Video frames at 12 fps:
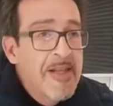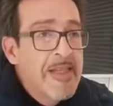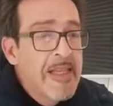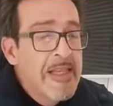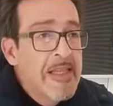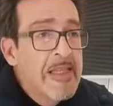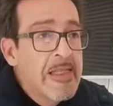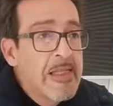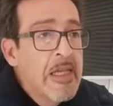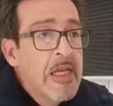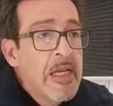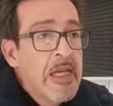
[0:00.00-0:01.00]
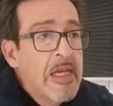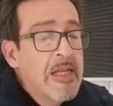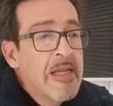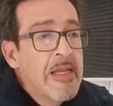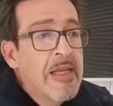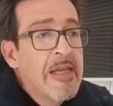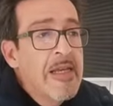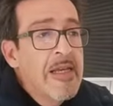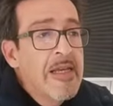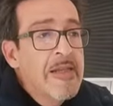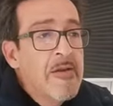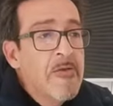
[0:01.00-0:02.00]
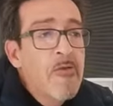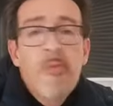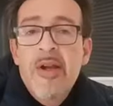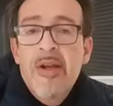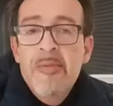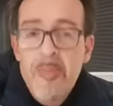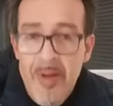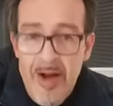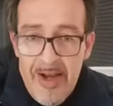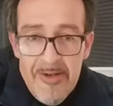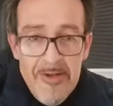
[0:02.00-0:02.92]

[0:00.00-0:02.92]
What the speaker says: that is the Roman Empire,